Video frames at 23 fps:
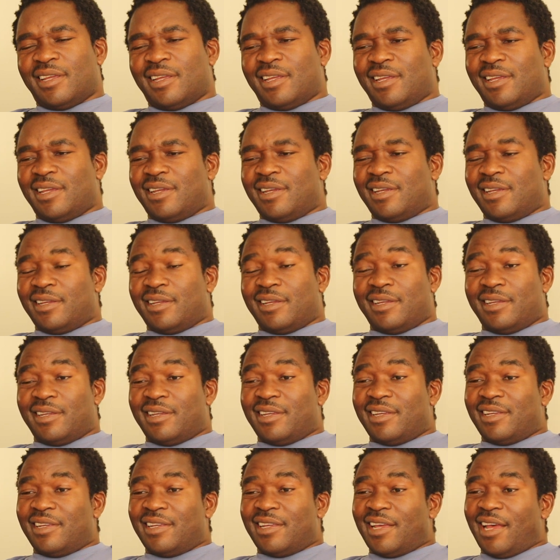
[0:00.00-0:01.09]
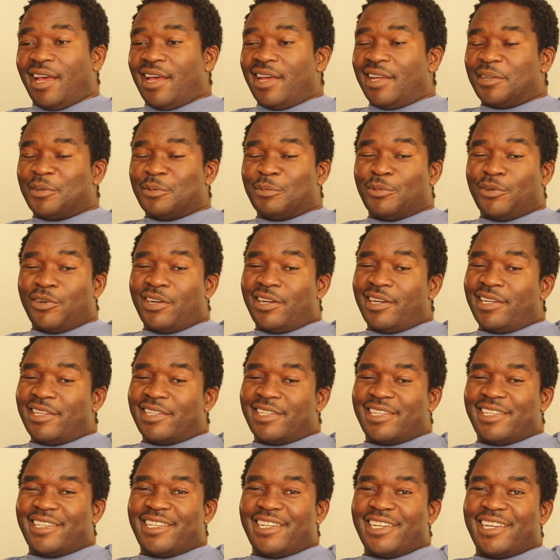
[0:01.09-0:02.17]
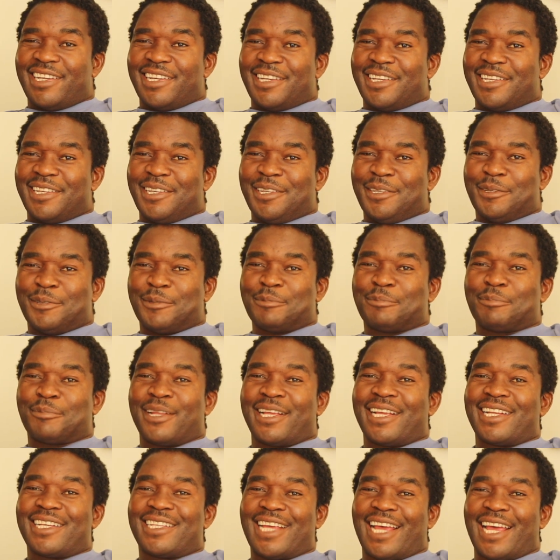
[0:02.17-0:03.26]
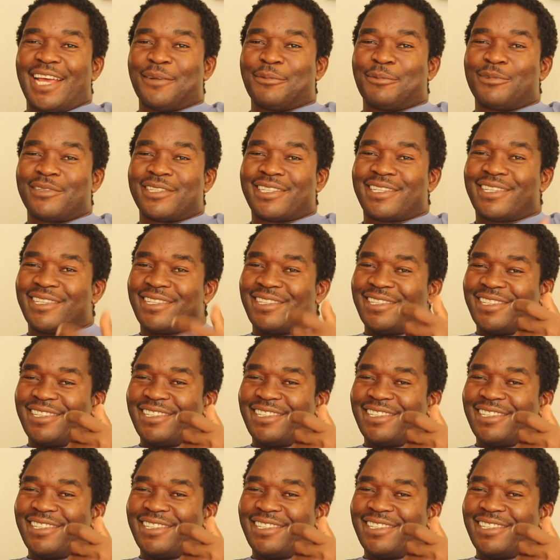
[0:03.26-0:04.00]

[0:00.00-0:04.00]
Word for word: Yeah, yeah. To be honest, uh, the playing time was.